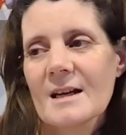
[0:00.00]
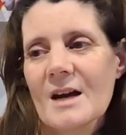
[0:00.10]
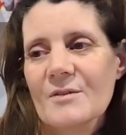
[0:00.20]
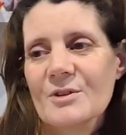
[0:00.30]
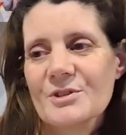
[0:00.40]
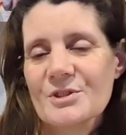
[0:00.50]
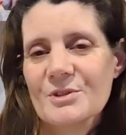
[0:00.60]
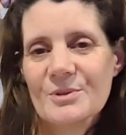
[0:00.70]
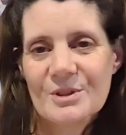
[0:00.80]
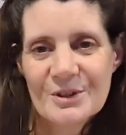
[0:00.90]
I've got to
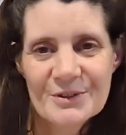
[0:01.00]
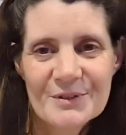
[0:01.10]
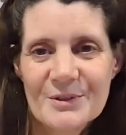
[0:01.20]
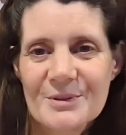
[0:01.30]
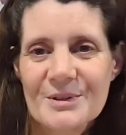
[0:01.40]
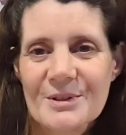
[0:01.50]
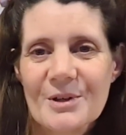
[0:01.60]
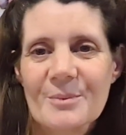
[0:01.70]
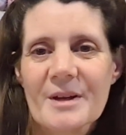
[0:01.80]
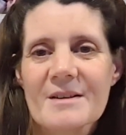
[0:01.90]
know a lot of you in the
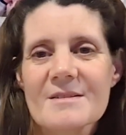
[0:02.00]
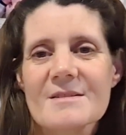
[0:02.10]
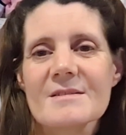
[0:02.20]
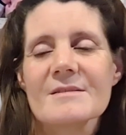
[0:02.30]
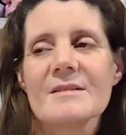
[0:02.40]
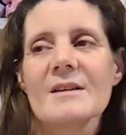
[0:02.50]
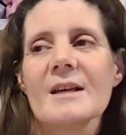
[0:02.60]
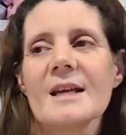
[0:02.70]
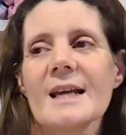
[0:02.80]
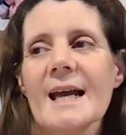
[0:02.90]
comments,
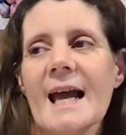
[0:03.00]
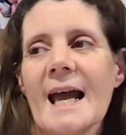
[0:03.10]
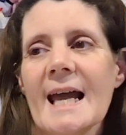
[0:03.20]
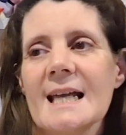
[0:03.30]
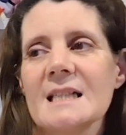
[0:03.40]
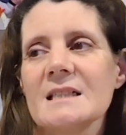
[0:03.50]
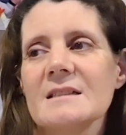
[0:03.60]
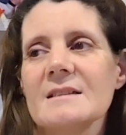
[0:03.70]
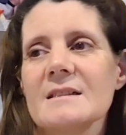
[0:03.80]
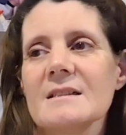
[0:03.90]

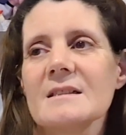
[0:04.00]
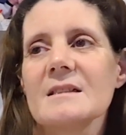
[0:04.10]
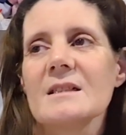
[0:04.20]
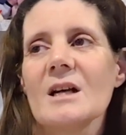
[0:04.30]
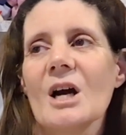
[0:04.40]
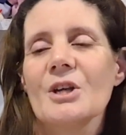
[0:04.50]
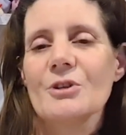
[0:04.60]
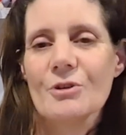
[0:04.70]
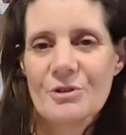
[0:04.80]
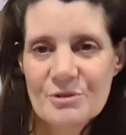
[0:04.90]
and I
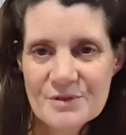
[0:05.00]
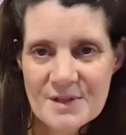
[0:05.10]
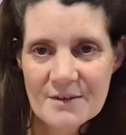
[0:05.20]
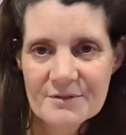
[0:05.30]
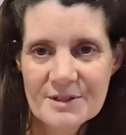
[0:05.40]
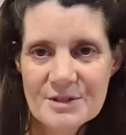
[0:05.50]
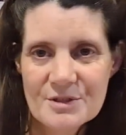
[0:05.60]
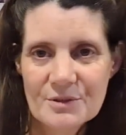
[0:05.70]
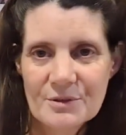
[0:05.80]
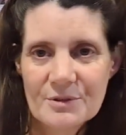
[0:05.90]
know you're suffering
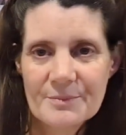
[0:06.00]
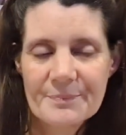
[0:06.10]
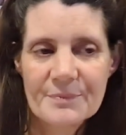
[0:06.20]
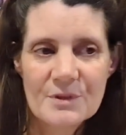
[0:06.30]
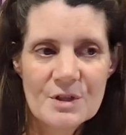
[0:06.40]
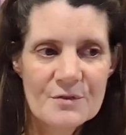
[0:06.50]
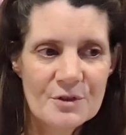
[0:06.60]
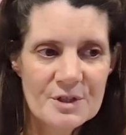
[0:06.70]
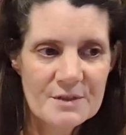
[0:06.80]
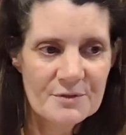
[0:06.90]
too. You've
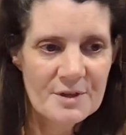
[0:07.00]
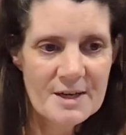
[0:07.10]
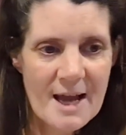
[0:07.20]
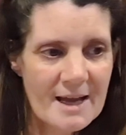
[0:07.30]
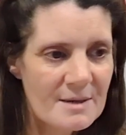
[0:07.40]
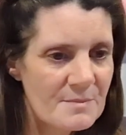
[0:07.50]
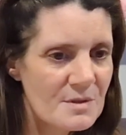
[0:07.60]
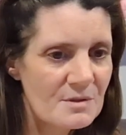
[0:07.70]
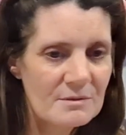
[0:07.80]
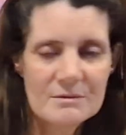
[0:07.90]
got different
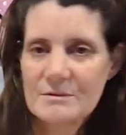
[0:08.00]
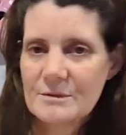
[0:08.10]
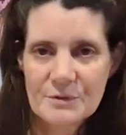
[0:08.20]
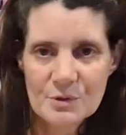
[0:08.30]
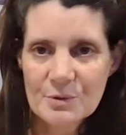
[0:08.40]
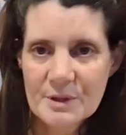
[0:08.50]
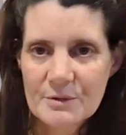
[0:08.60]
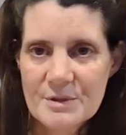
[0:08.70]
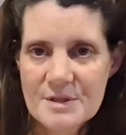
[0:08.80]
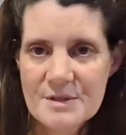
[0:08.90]
names of your
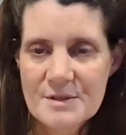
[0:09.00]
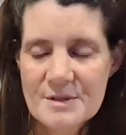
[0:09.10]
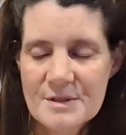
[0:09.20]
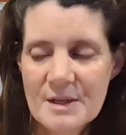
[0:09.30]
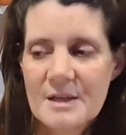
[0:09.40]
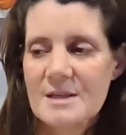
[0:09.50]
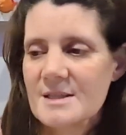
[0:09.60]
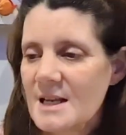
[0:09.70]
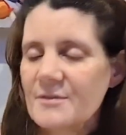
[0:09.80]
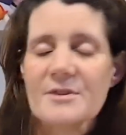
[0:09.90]
illnesses.
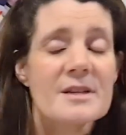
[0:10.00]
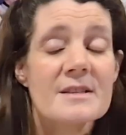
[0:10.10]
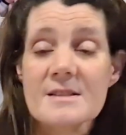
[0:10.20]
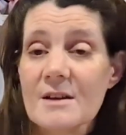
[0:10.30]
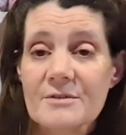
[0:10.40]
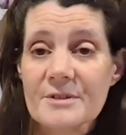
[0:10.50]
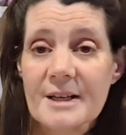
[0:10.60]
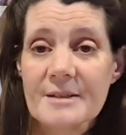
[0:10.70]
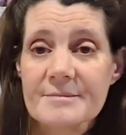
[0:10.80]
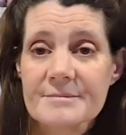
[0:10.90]
Suffering is suffering,